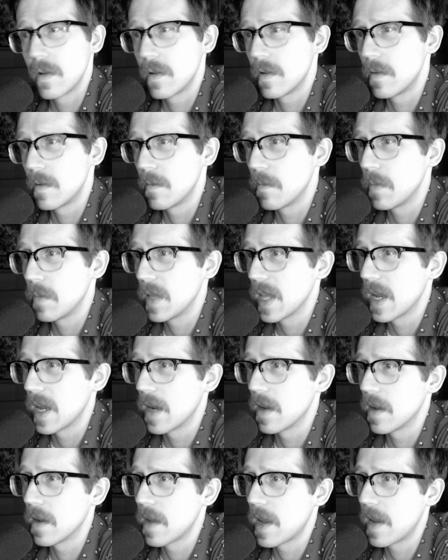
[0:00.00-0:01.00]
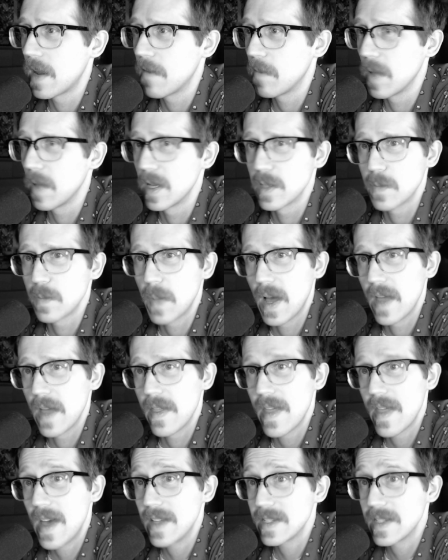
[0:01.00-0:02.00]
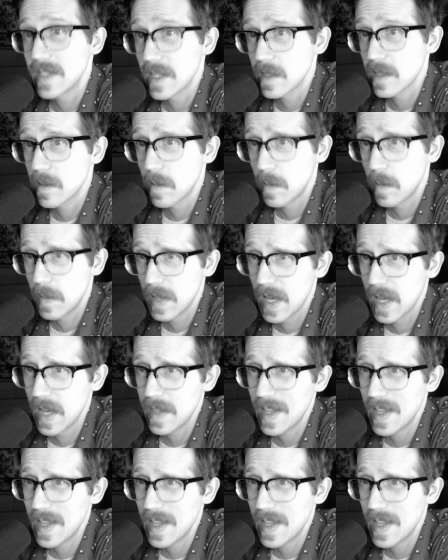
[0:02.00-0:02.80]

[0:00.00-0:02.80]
and have players buy that system to play it,